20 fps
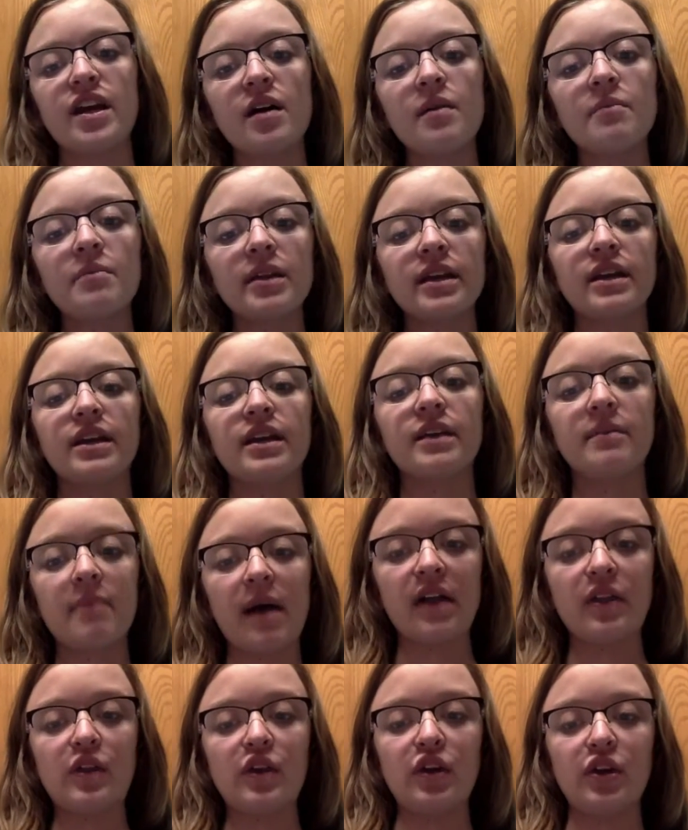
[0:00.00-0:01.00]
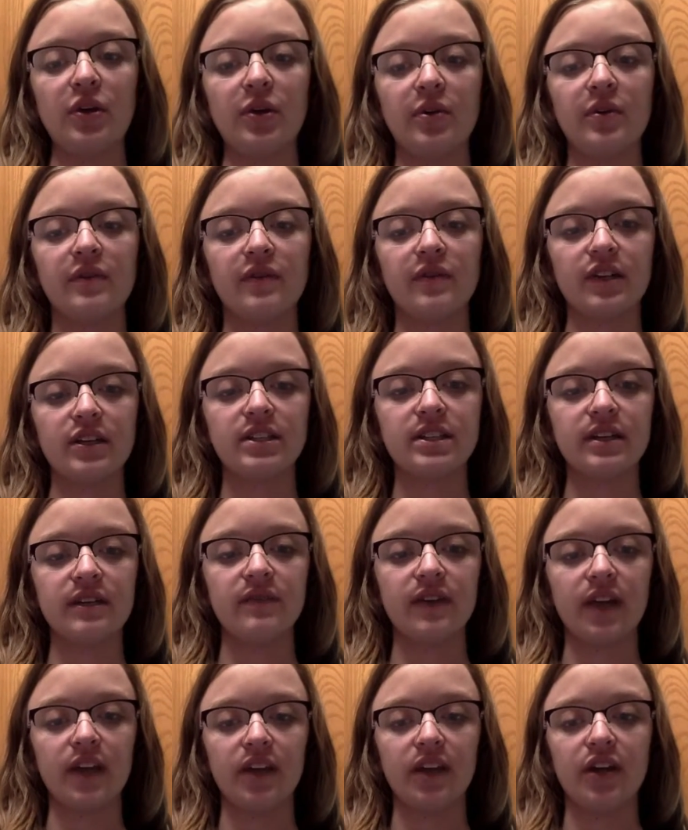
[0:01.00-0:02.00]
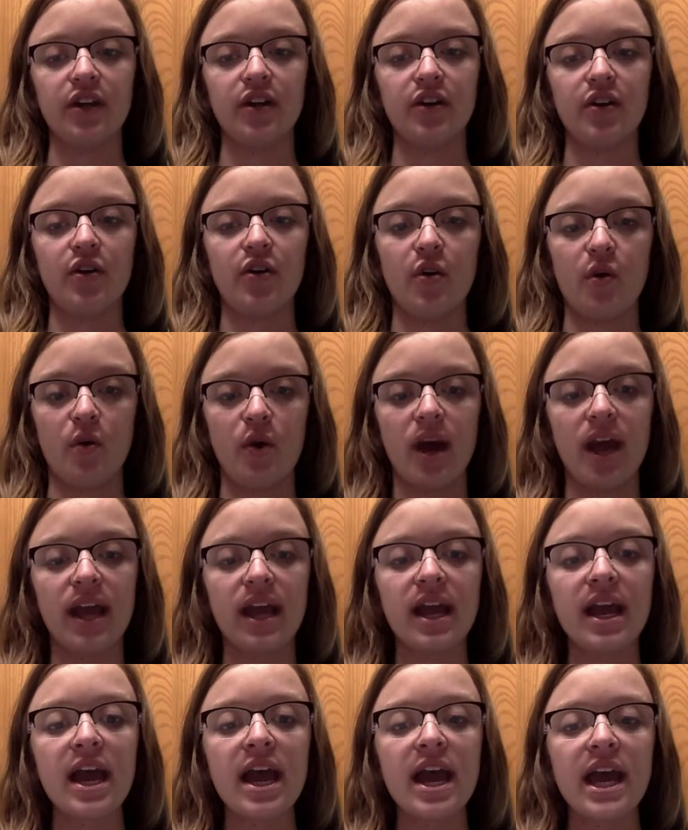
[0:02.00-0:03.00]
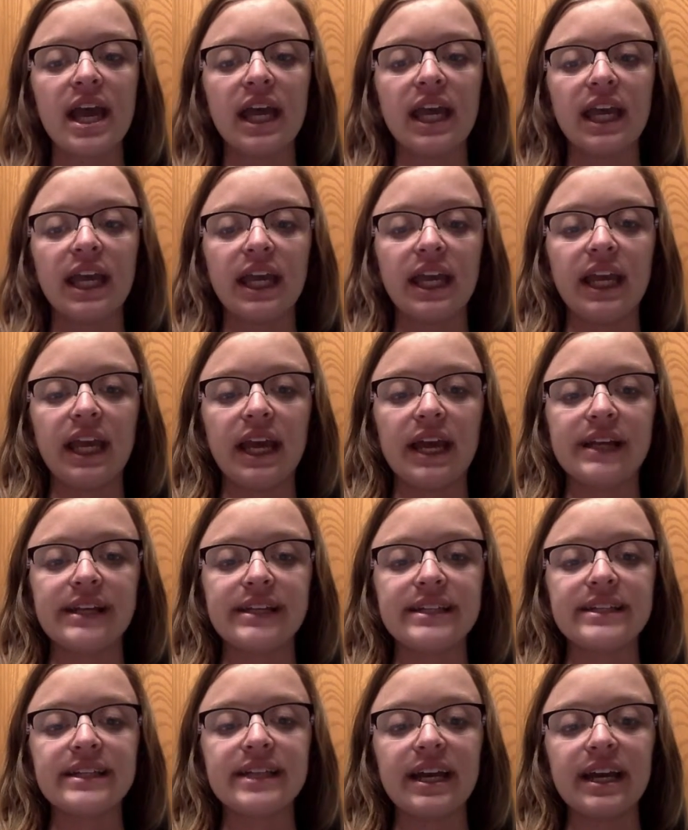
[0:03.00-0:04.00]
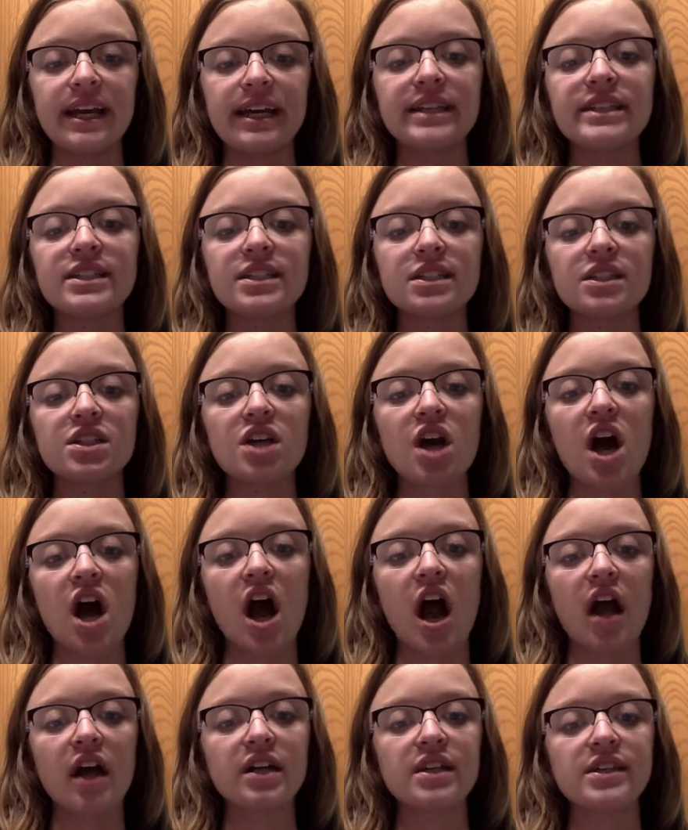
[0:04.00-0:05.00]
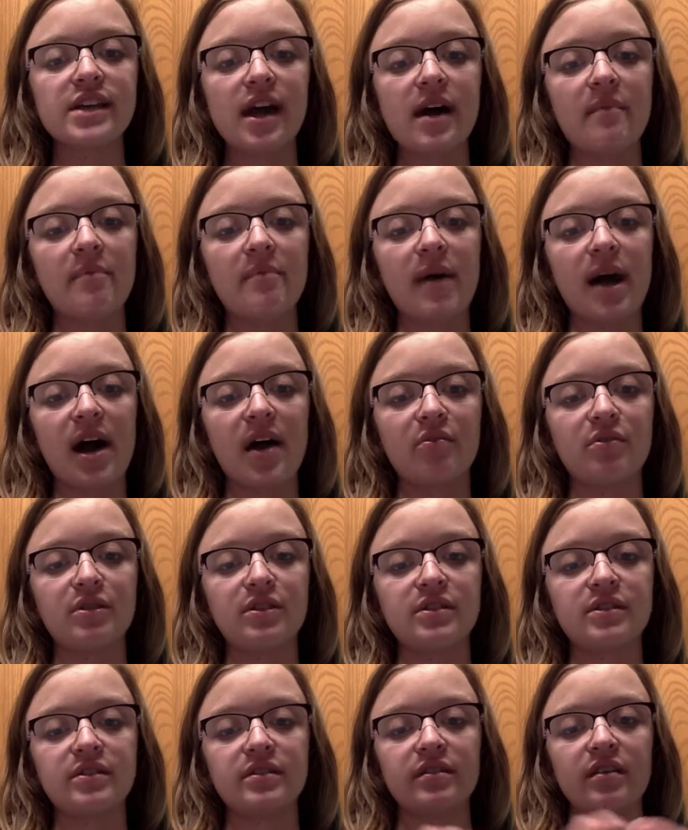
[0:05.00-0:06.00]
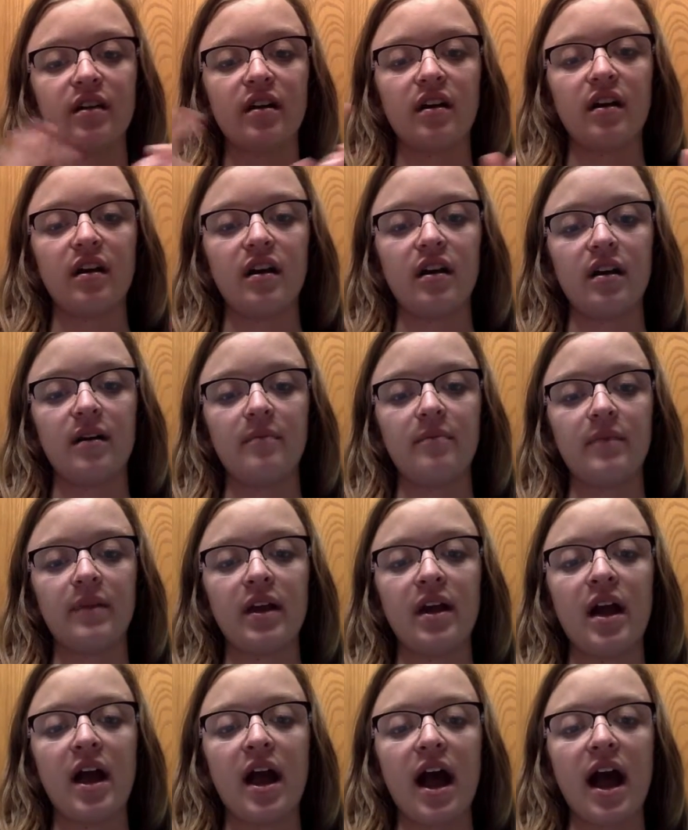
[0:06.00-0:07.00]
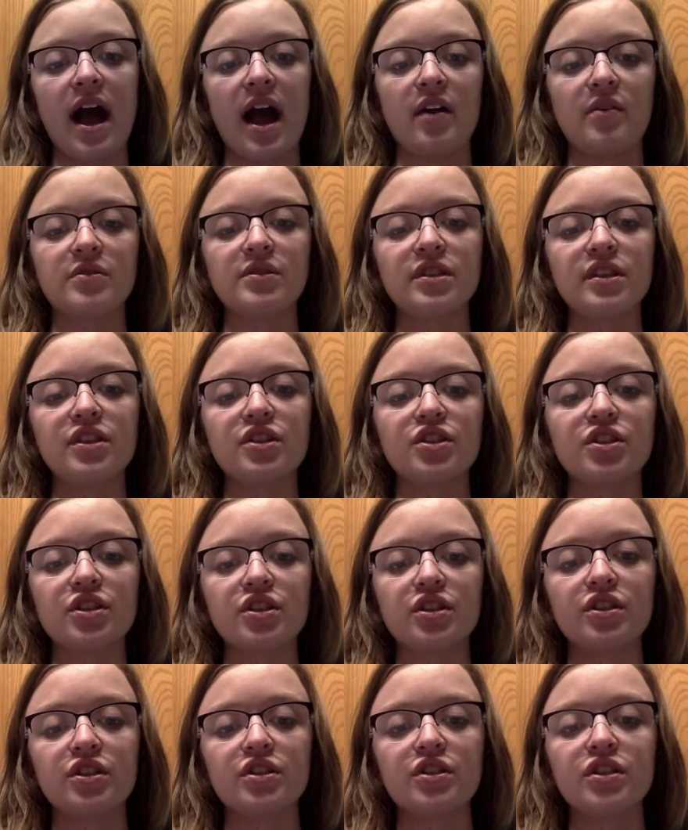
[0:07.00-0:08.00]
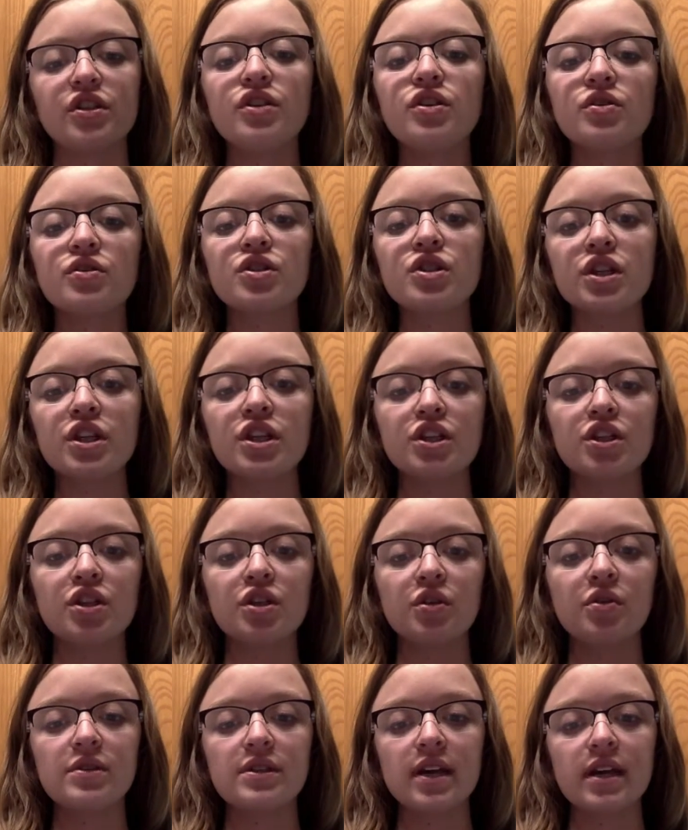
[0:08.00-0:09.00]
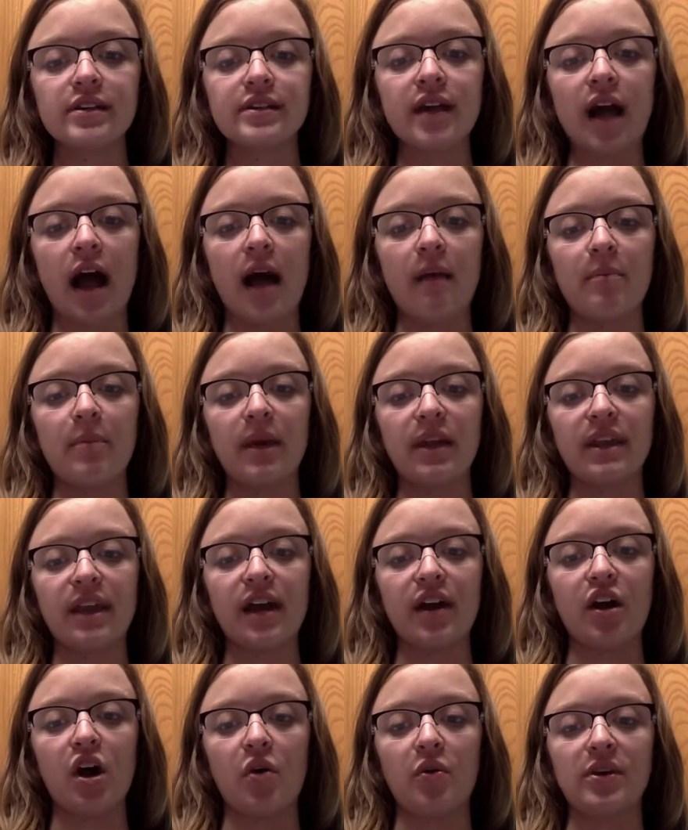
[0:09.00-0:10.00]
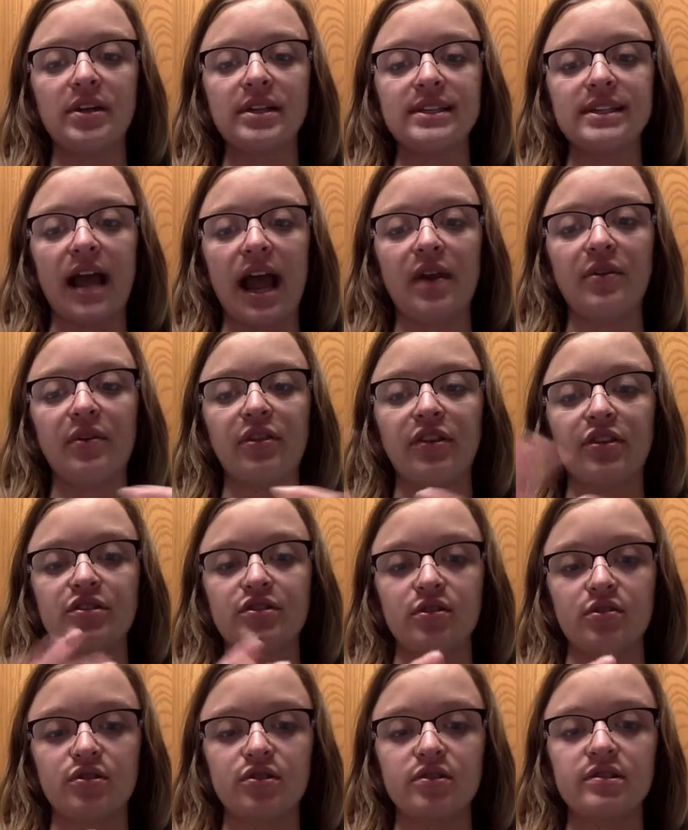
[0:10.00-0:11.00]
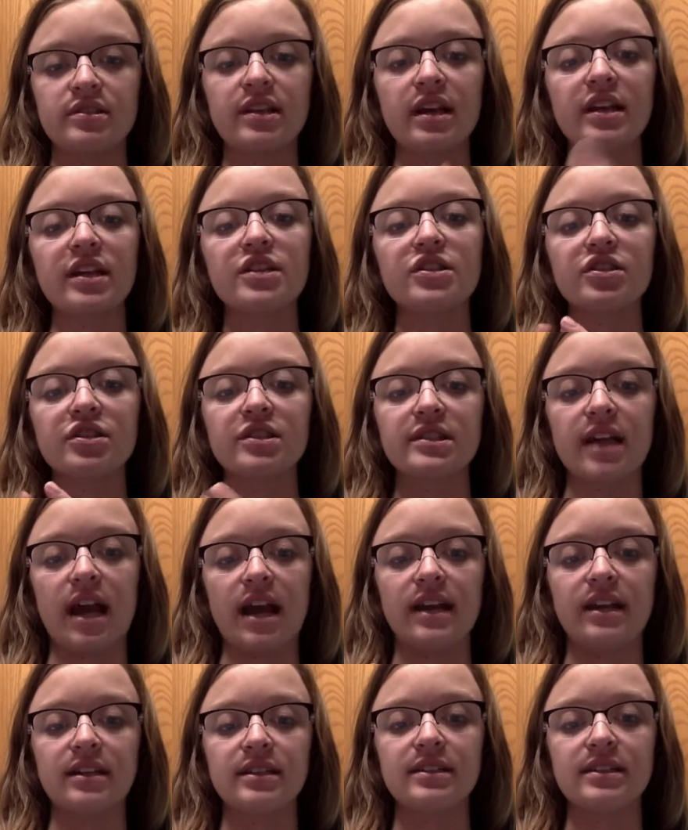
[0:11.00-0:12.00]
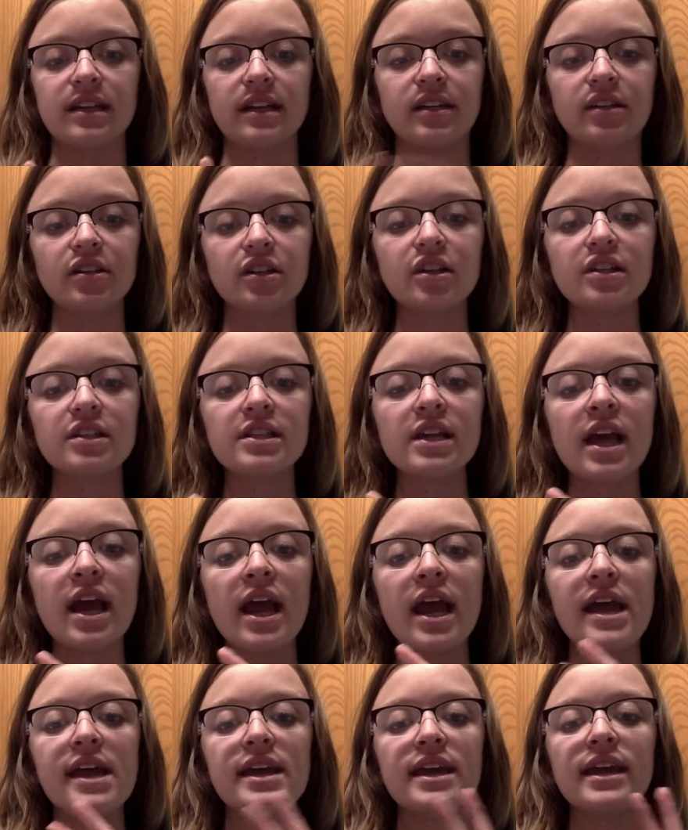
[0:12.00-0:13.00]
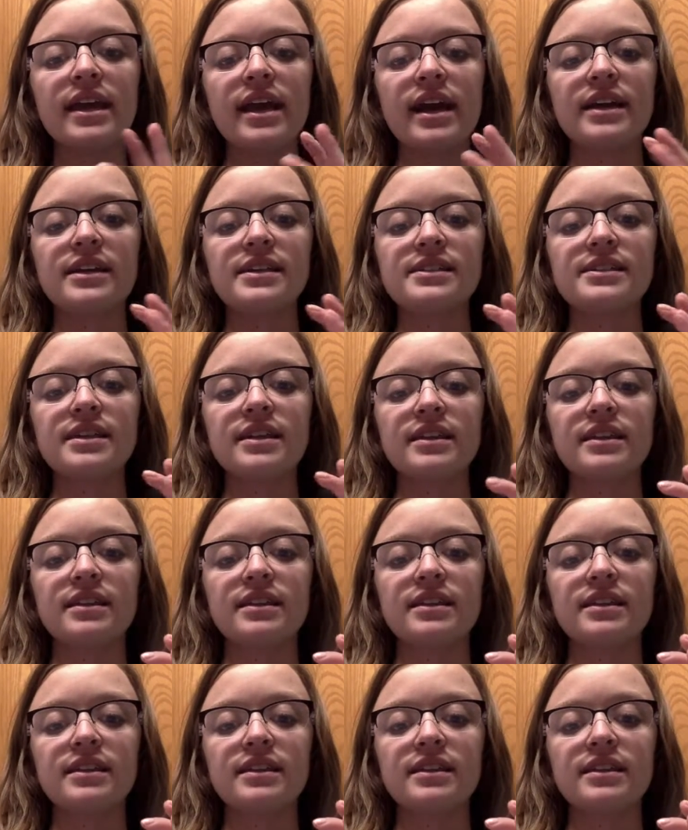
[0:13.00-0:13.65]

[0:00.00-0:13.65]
completed by the University of Illinois, and it talked about how teachers usually choose a topic that coincides with their social studies or science standards, and